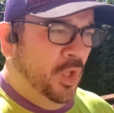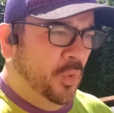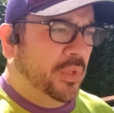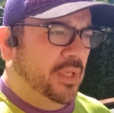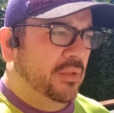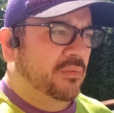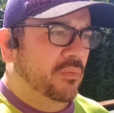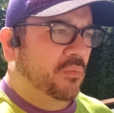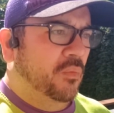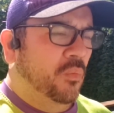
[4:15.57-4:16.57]
okay,
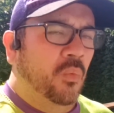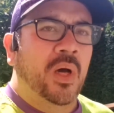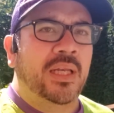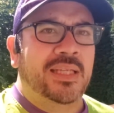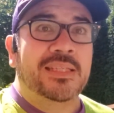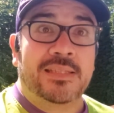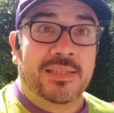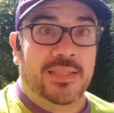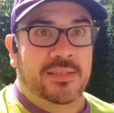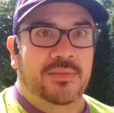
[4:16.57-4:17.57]
what is
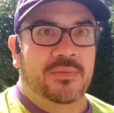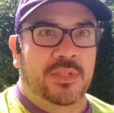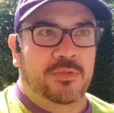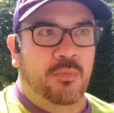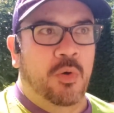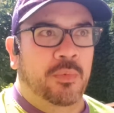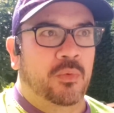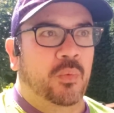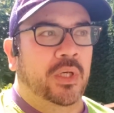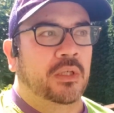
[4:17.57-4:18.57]
this
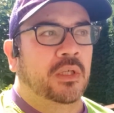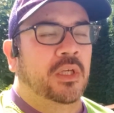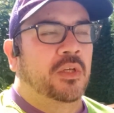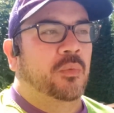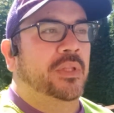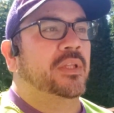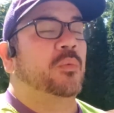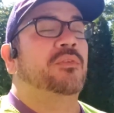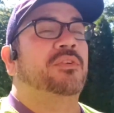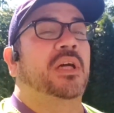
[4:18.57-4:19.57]
moment where we
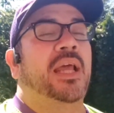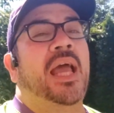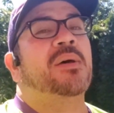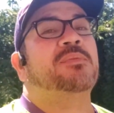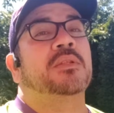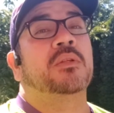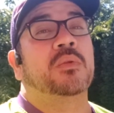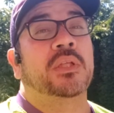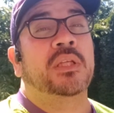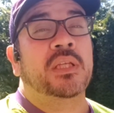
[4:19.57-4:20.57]
think we've got
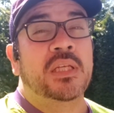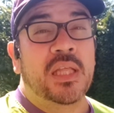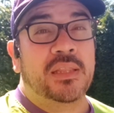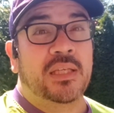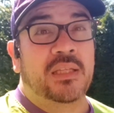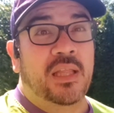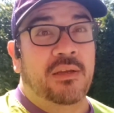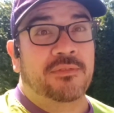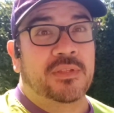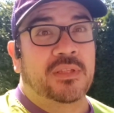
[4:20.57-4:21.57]
absolutely nothing
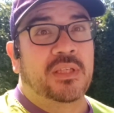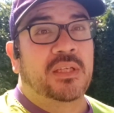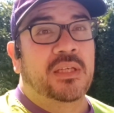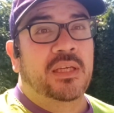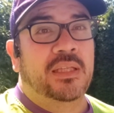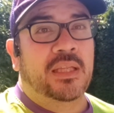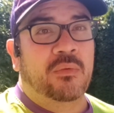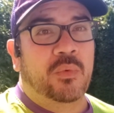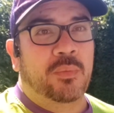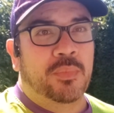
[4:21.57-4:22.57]
left, and
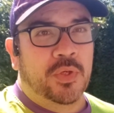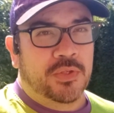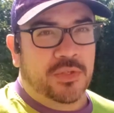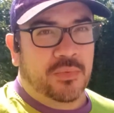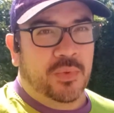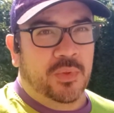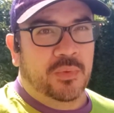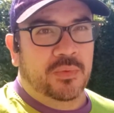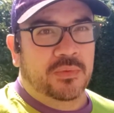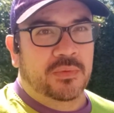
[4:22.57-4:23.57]
then we push
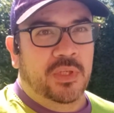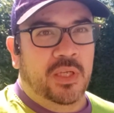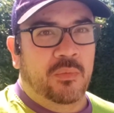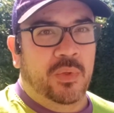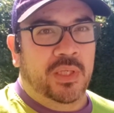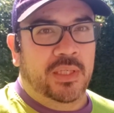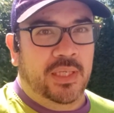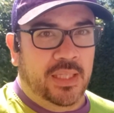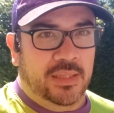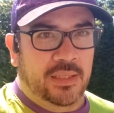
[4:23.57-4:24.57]
through and we
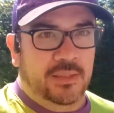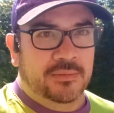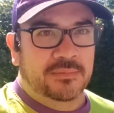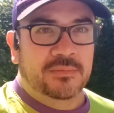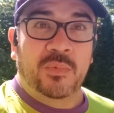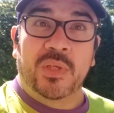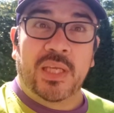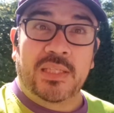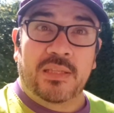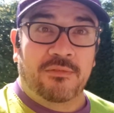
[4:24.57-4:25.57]
get there, we
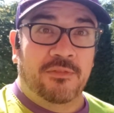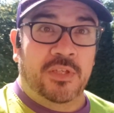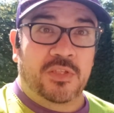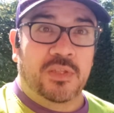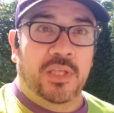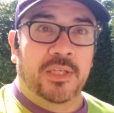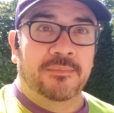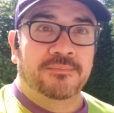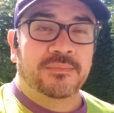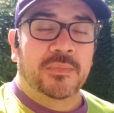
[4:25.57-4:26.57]
get to the finish line.